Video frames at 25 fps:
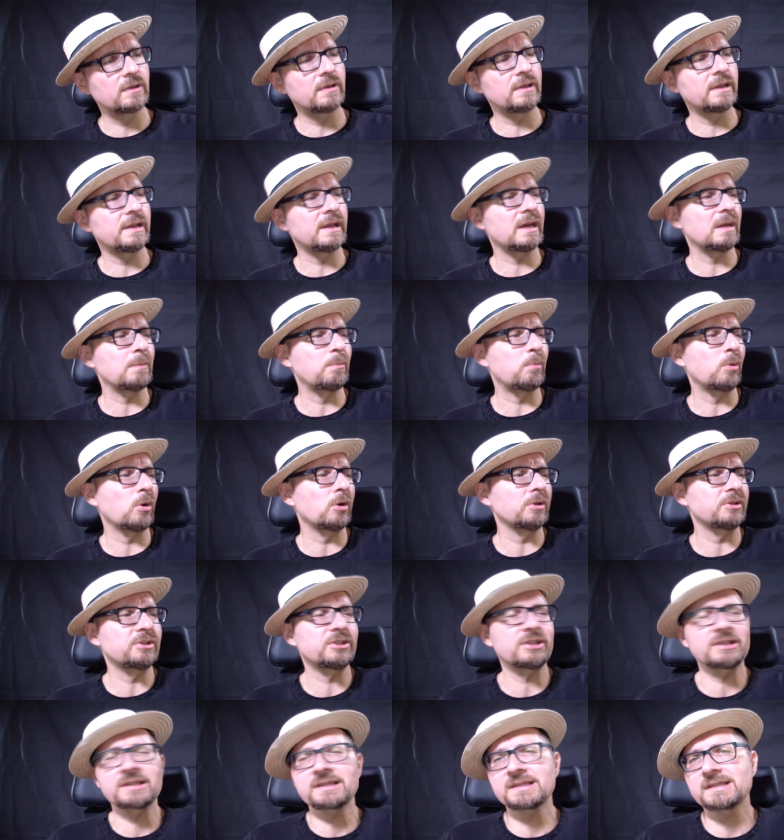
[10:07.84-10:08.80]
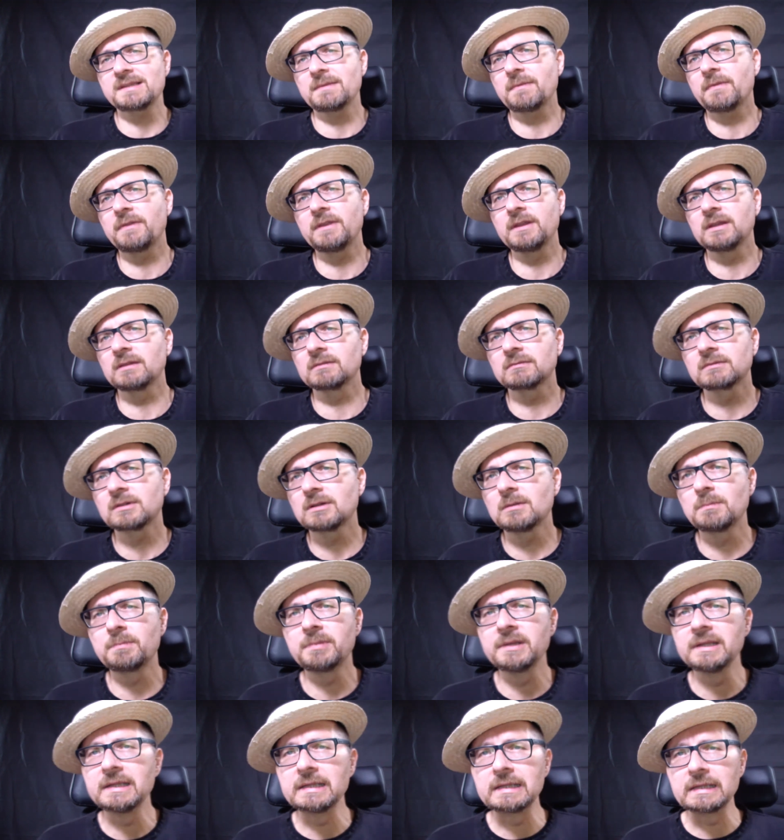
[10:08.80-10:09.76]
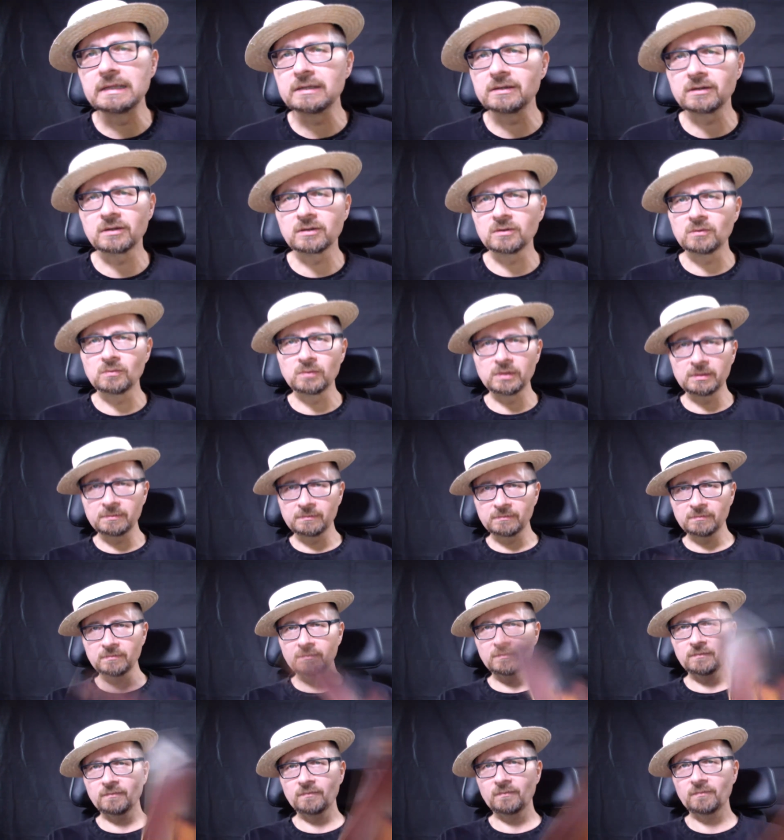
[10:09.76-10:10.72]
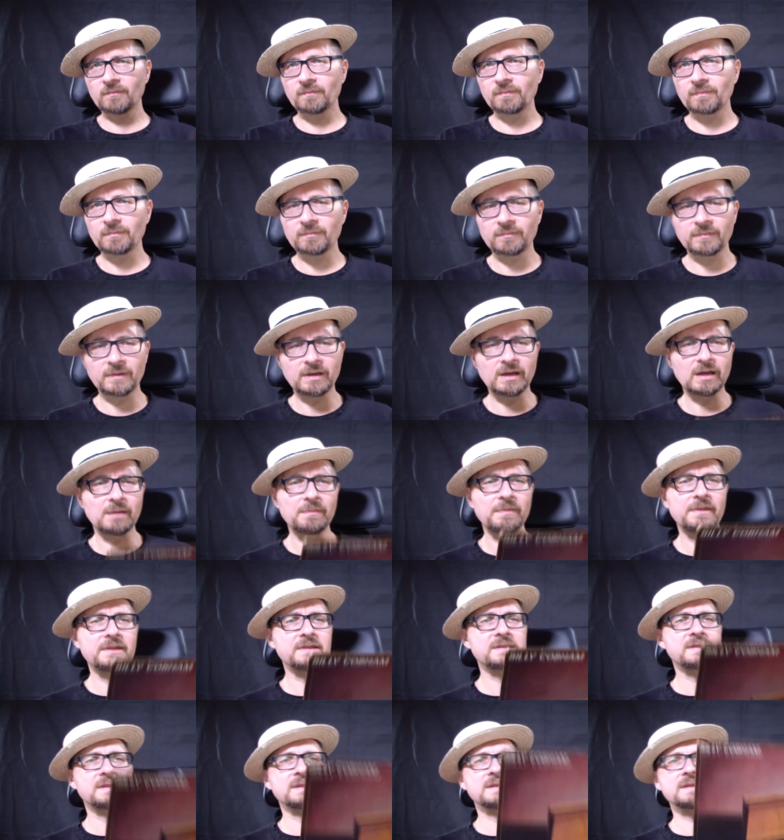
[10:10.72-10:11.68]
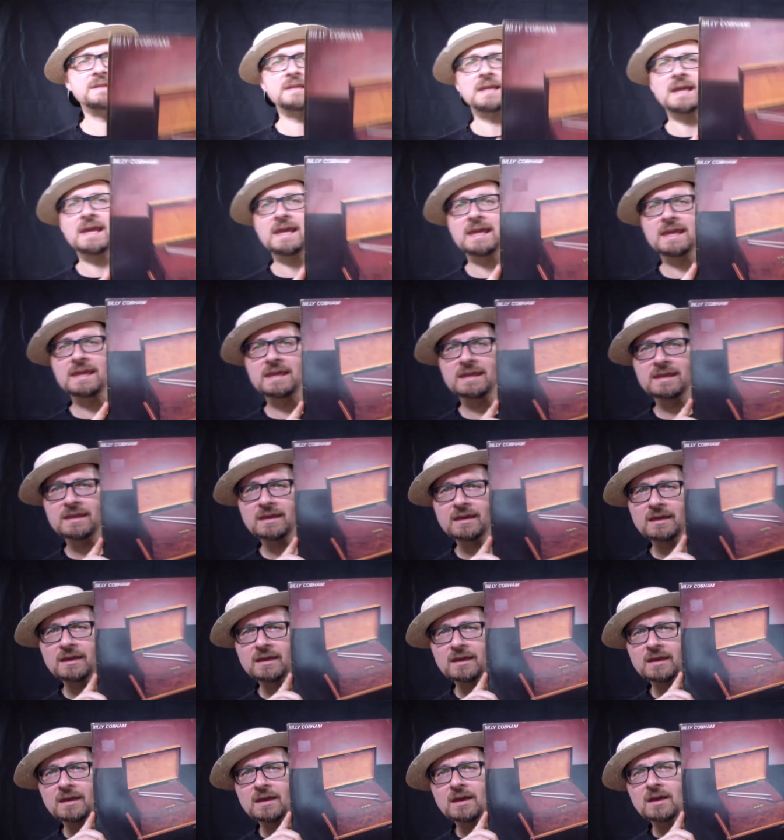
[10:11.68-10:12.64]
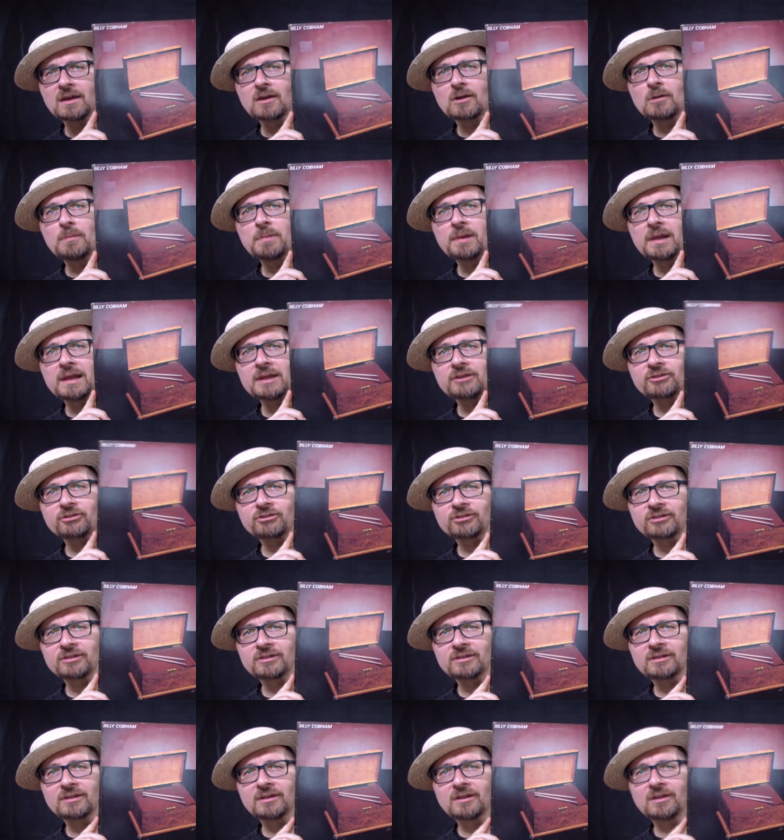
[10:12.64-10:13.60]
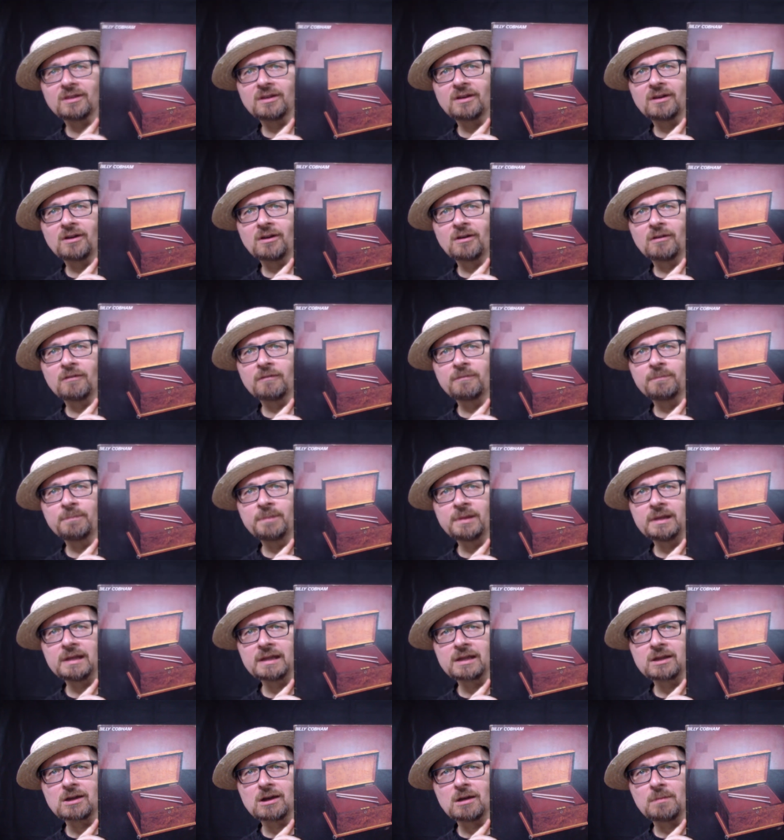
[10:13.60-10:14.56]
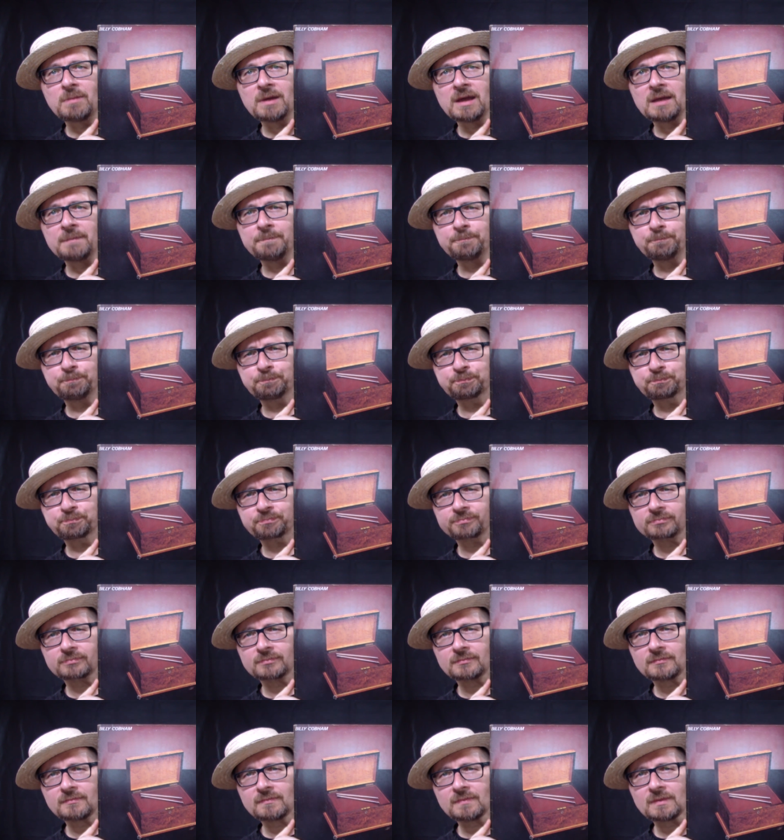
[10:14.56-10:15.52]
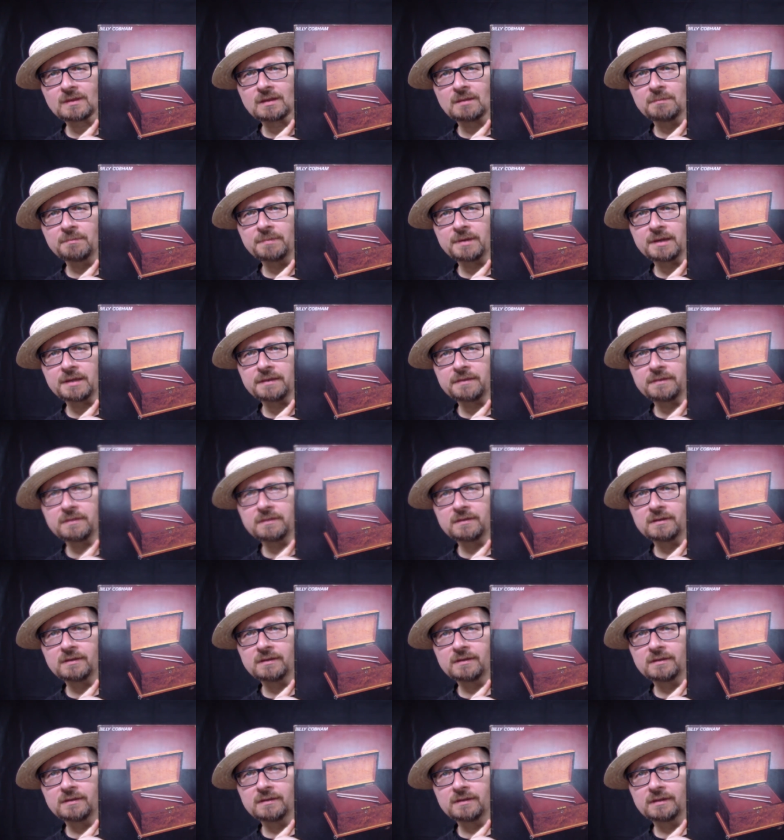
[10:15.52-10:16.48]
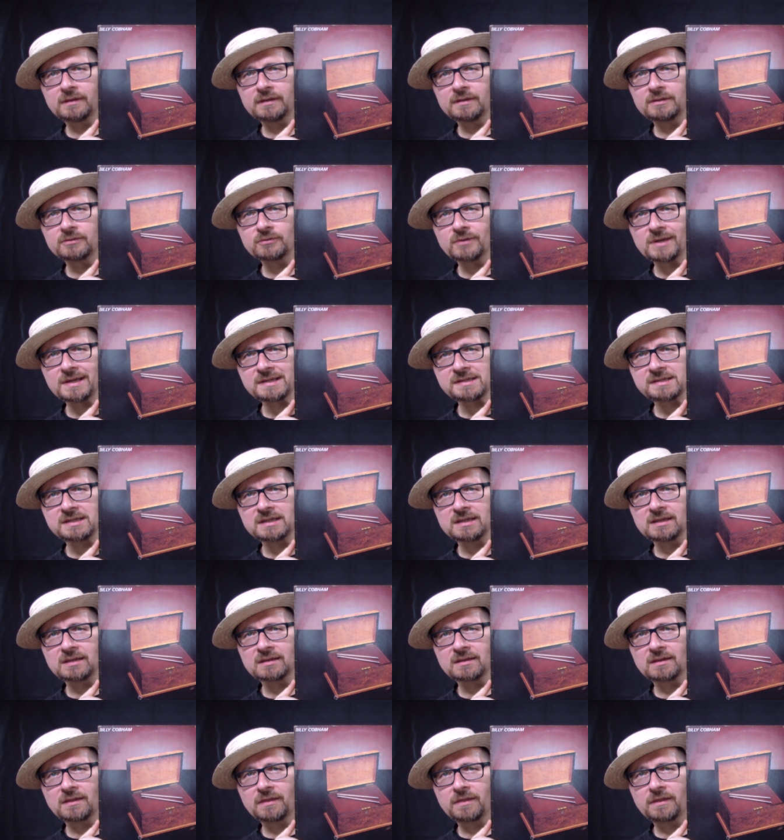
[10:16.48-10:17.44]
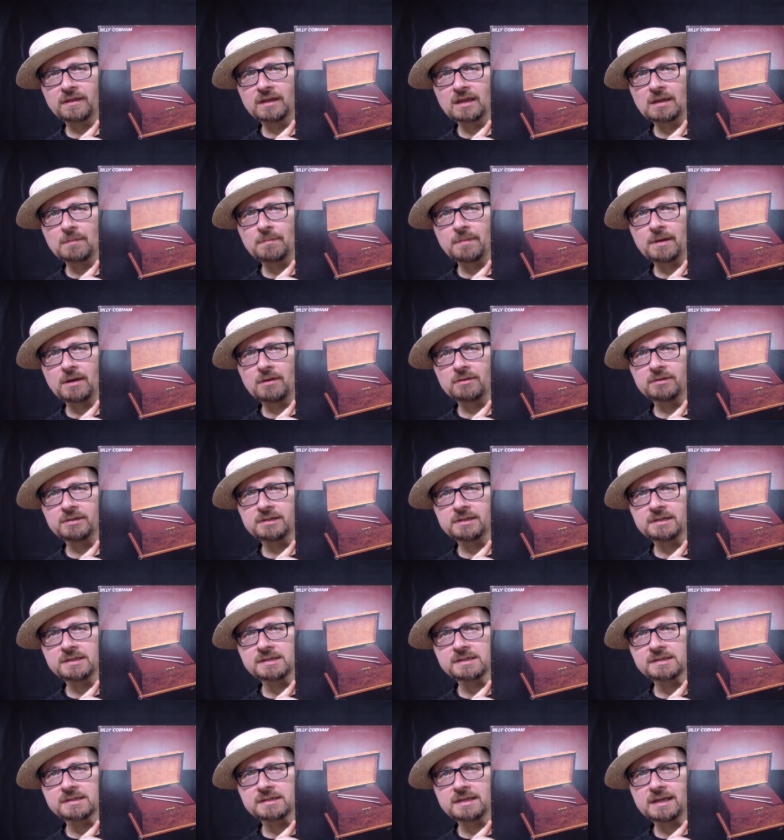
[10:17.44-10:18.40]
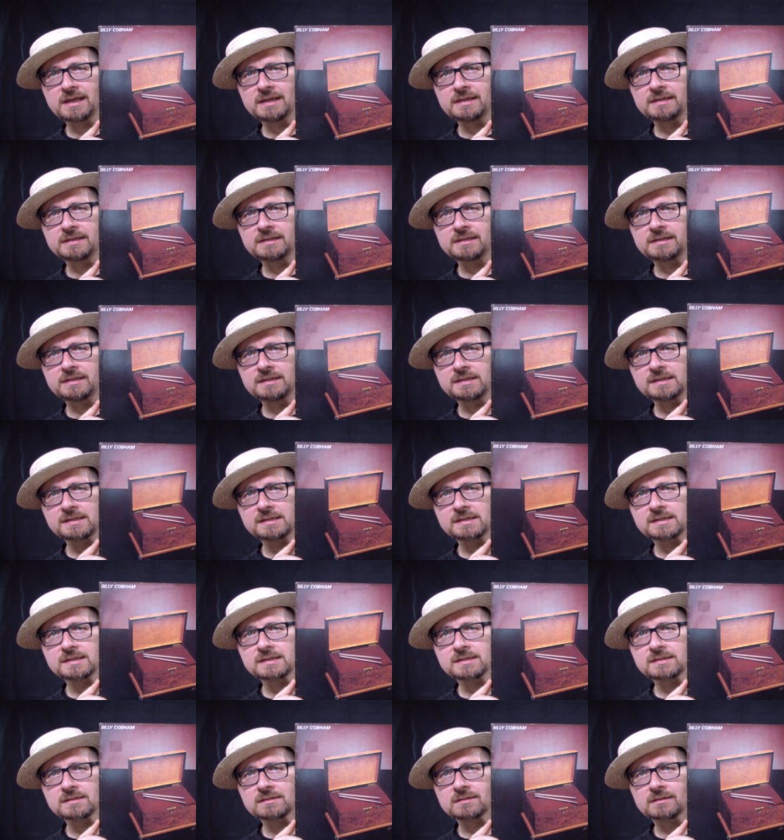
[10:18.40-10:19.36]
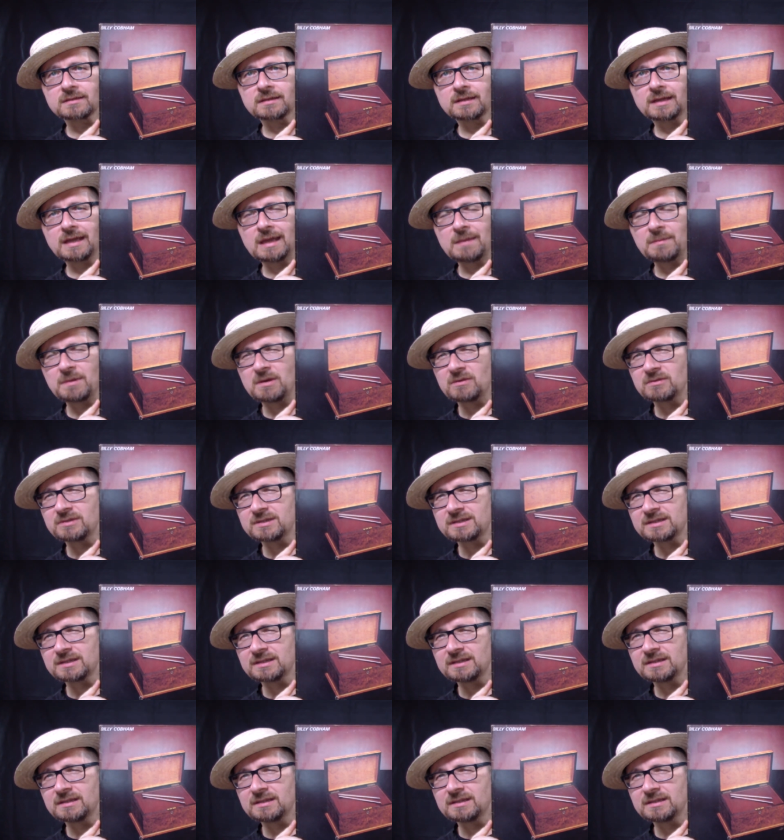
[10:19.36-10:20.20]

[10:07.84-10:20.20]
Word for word: that I bought just something completely on a whim um, this is a compilation of Billy Cobham, but the interesting thing about it is that this came out